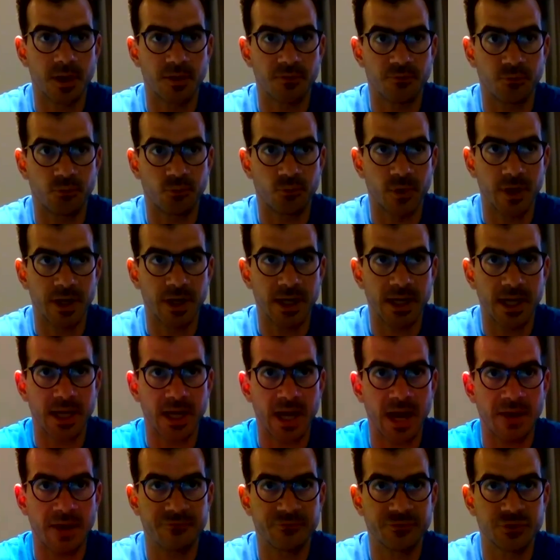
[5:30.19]
If we
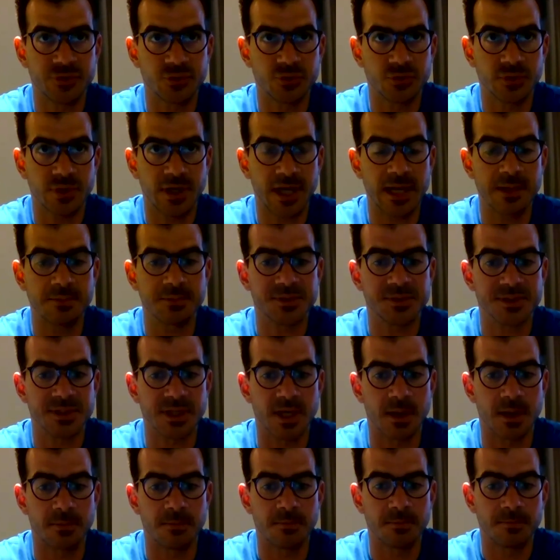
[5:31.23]
have to name
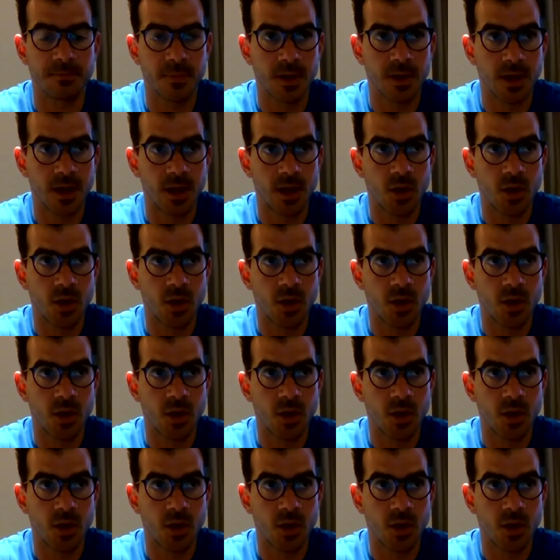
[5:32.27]
some,